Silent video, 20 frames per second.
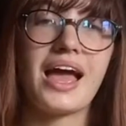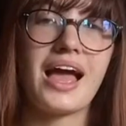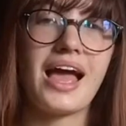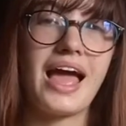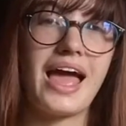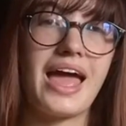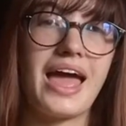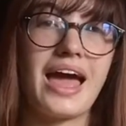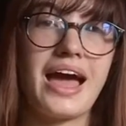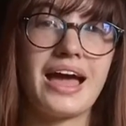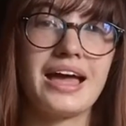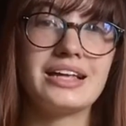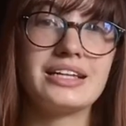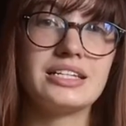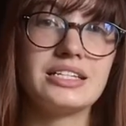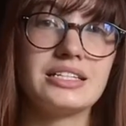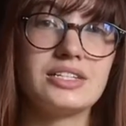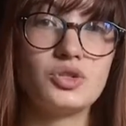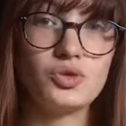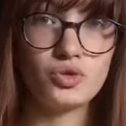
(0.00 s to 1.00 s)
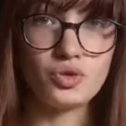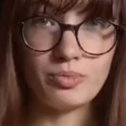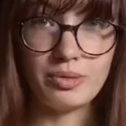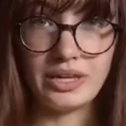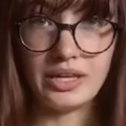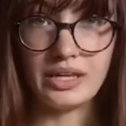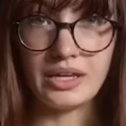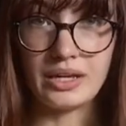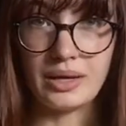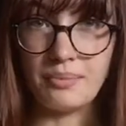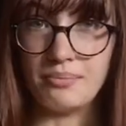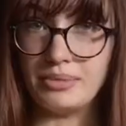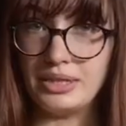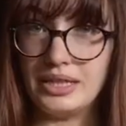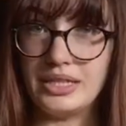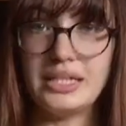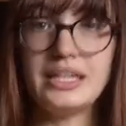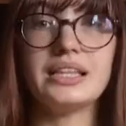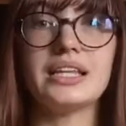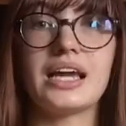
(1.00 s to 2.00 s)
And to be
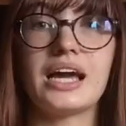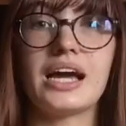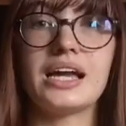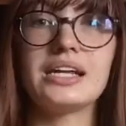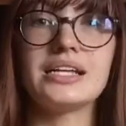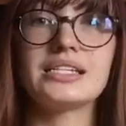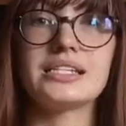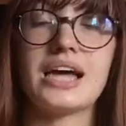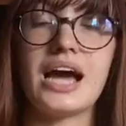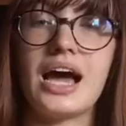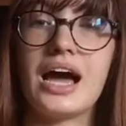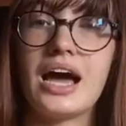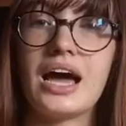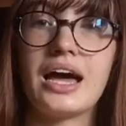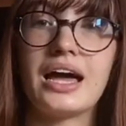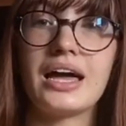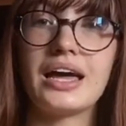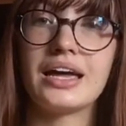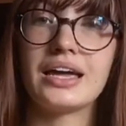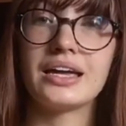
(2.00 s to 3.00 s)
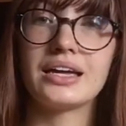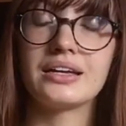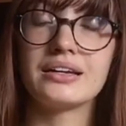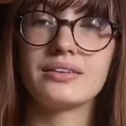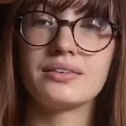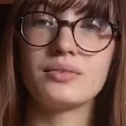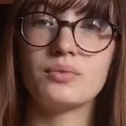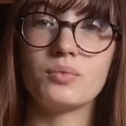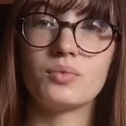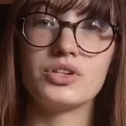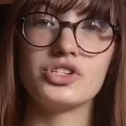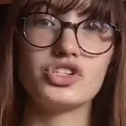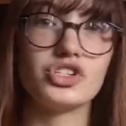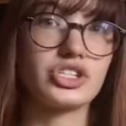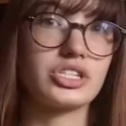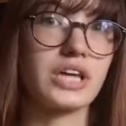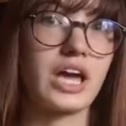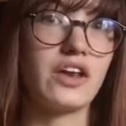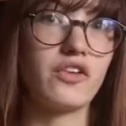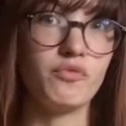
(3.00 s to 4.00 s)
completely honest, I was
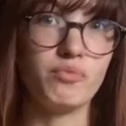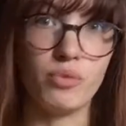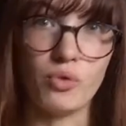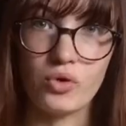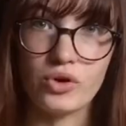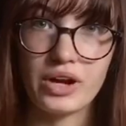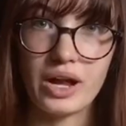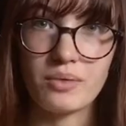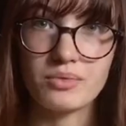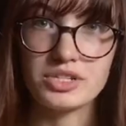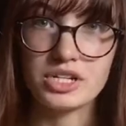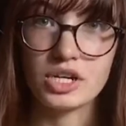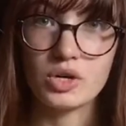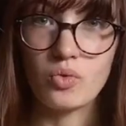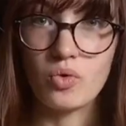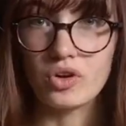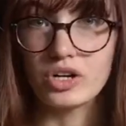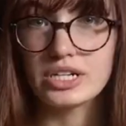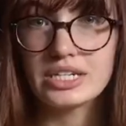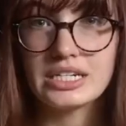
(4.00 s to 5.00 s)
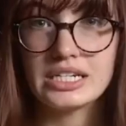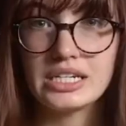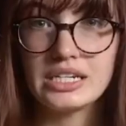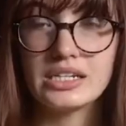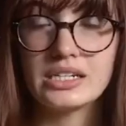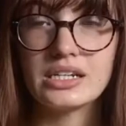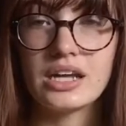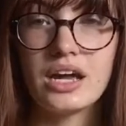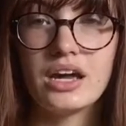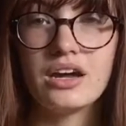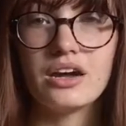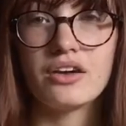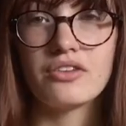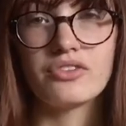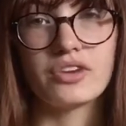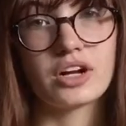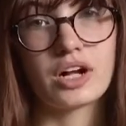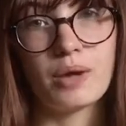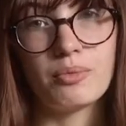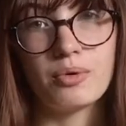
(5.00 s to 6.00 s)
just kind of bored. I was in quarantine
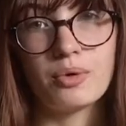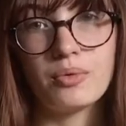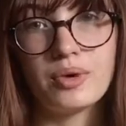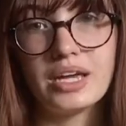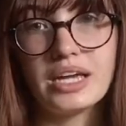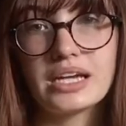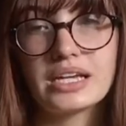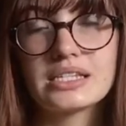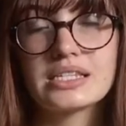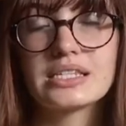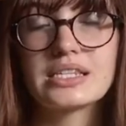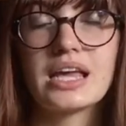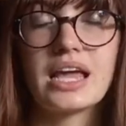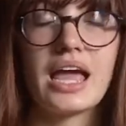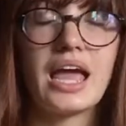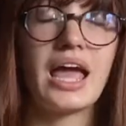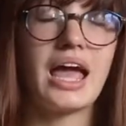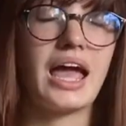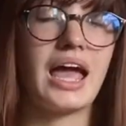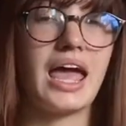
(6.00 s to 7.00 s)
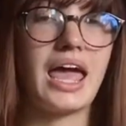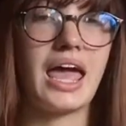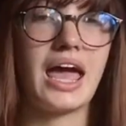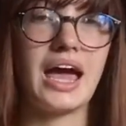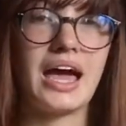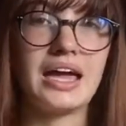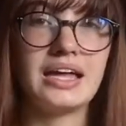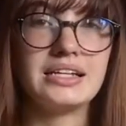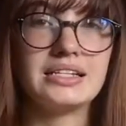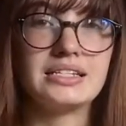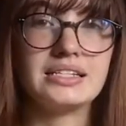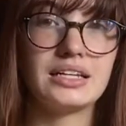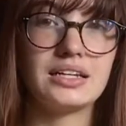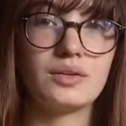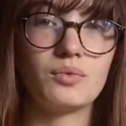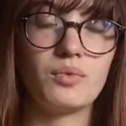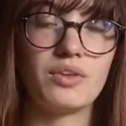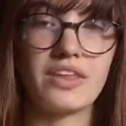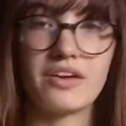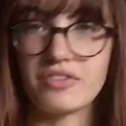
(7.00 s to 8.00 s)
for a couple weeks, and
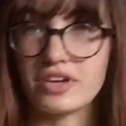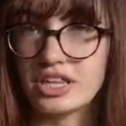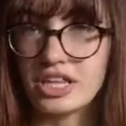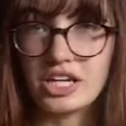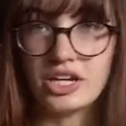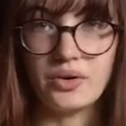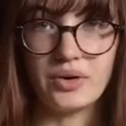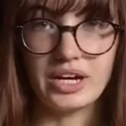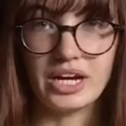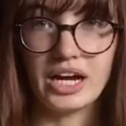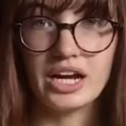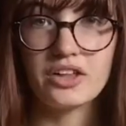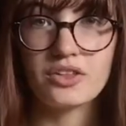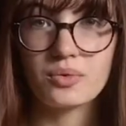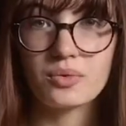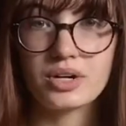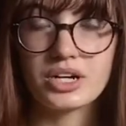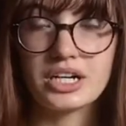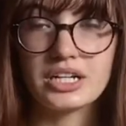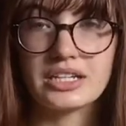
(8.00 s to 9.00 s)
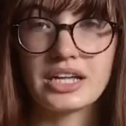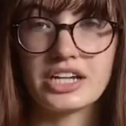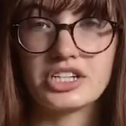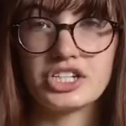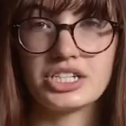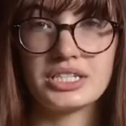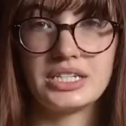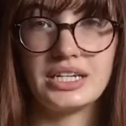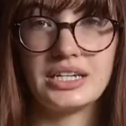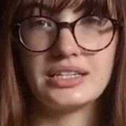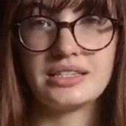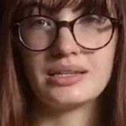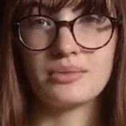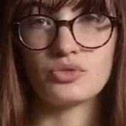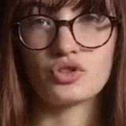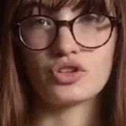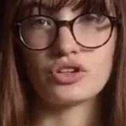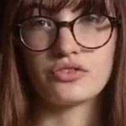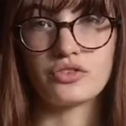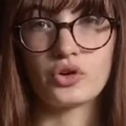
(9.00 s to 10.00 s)
with everything going on in the world, I just needed some
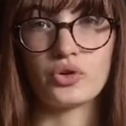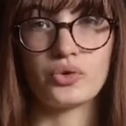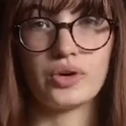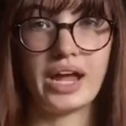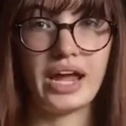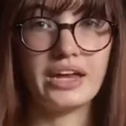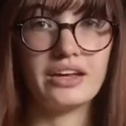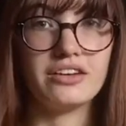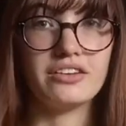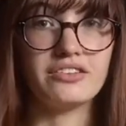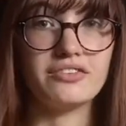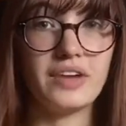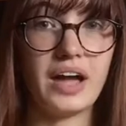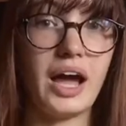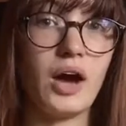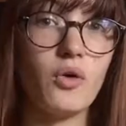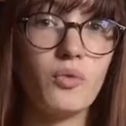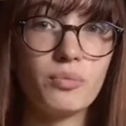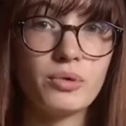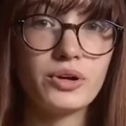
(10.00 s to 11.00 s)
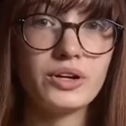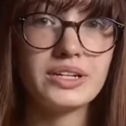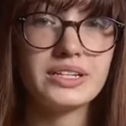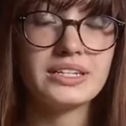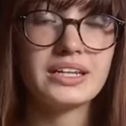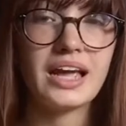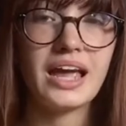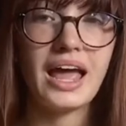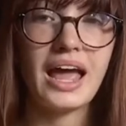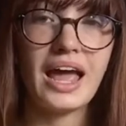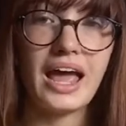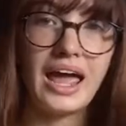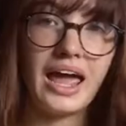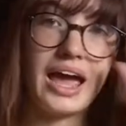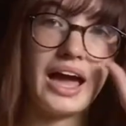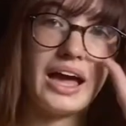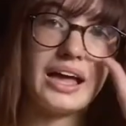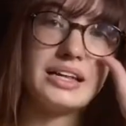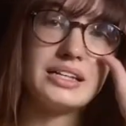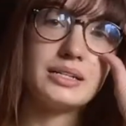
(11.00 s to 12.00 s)
sort of creative output,
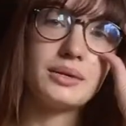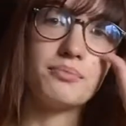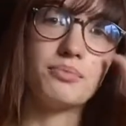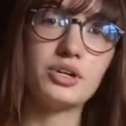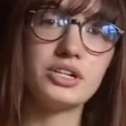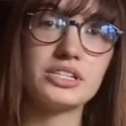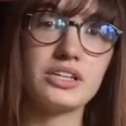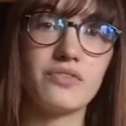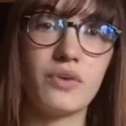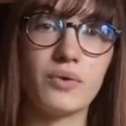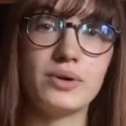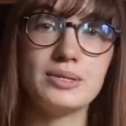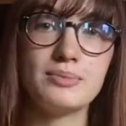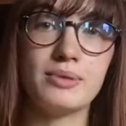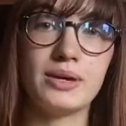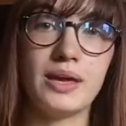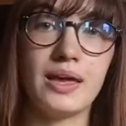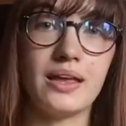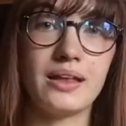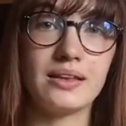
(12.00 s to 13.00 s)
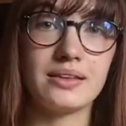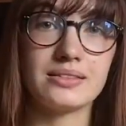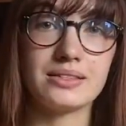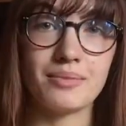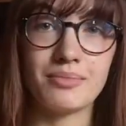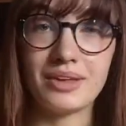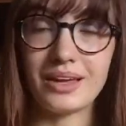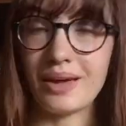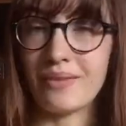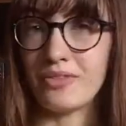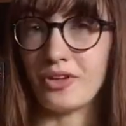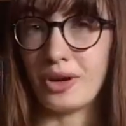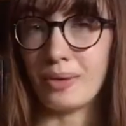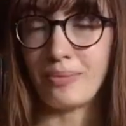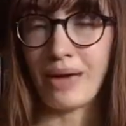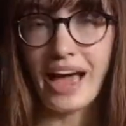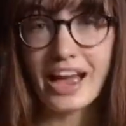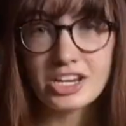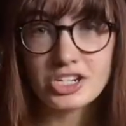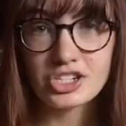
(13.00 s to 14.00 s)
and books have always been something I'm very
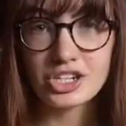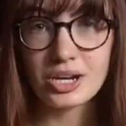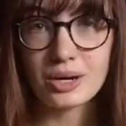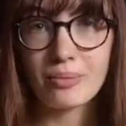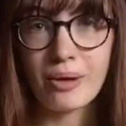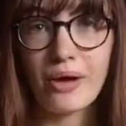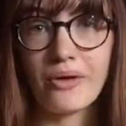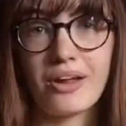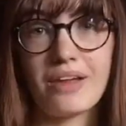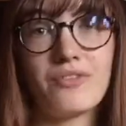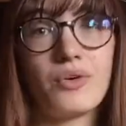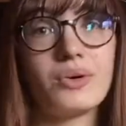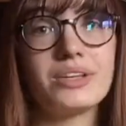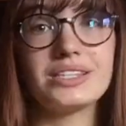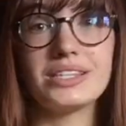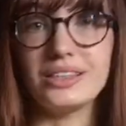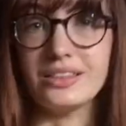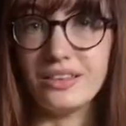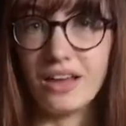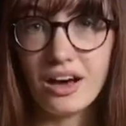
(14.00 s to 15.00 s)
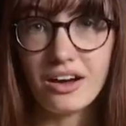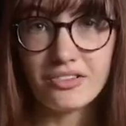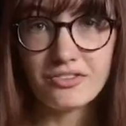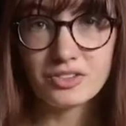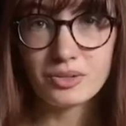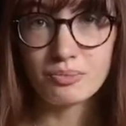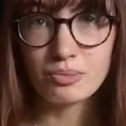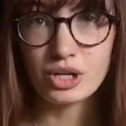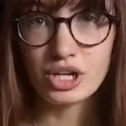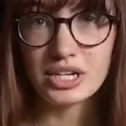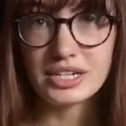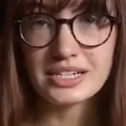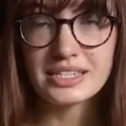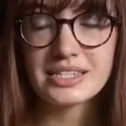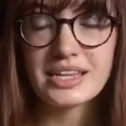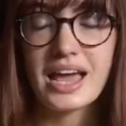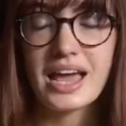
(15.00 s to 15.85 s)
passionate about. I've always loved books,